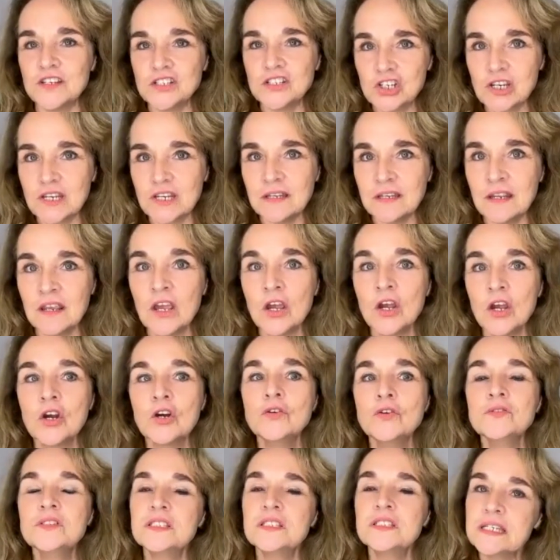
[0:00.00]
vision,
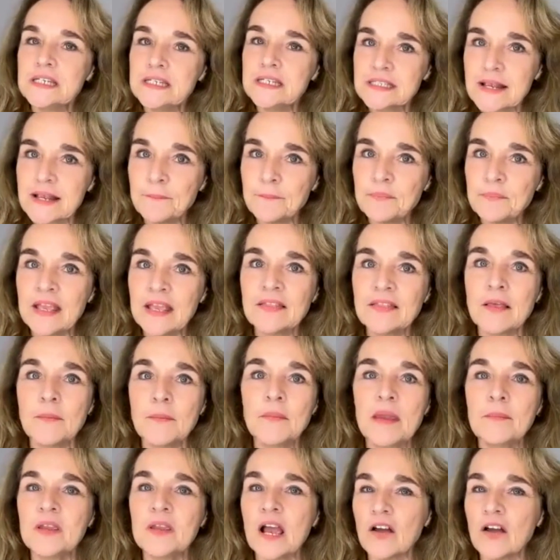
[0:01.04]
who sees something
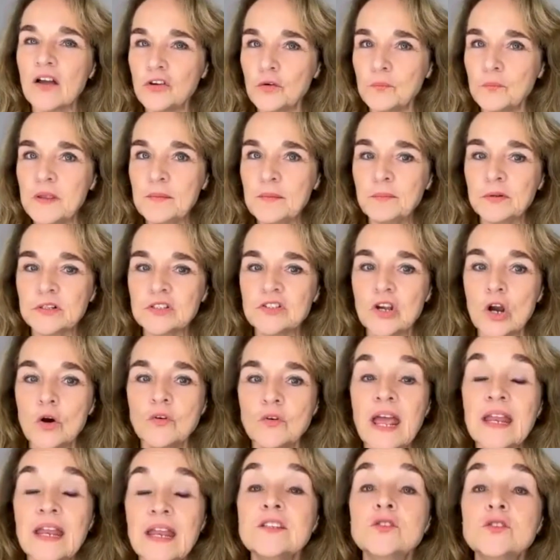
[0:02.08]
that maybe other people
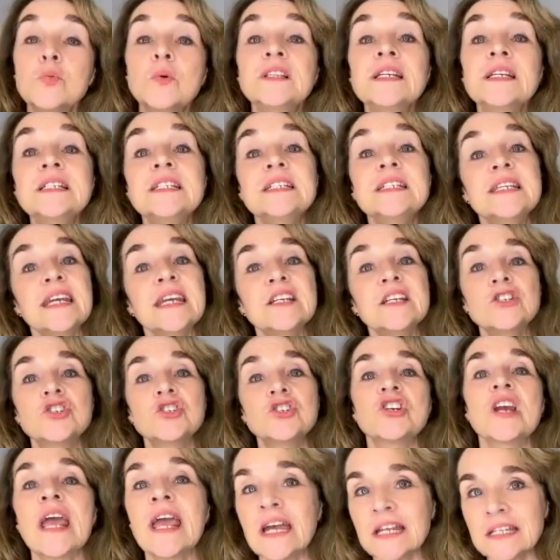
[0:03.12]
don't, and is willing to take a
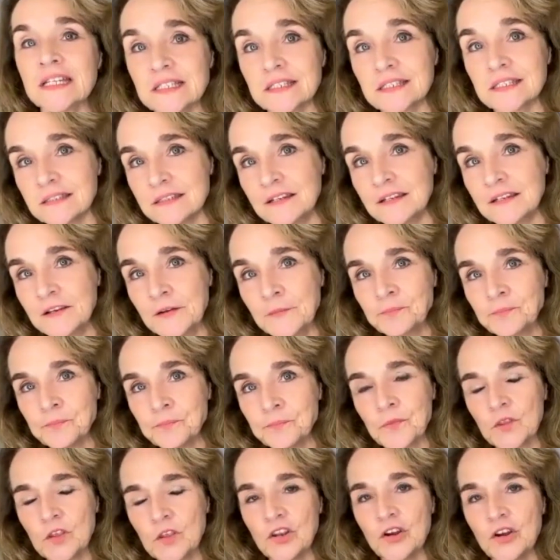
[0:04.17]
chance,
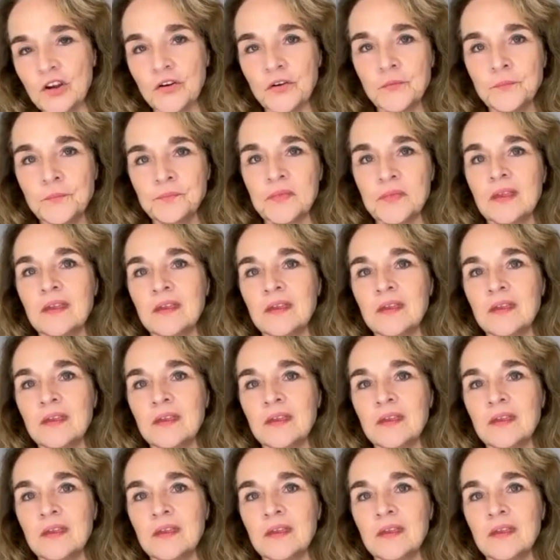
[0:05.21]
So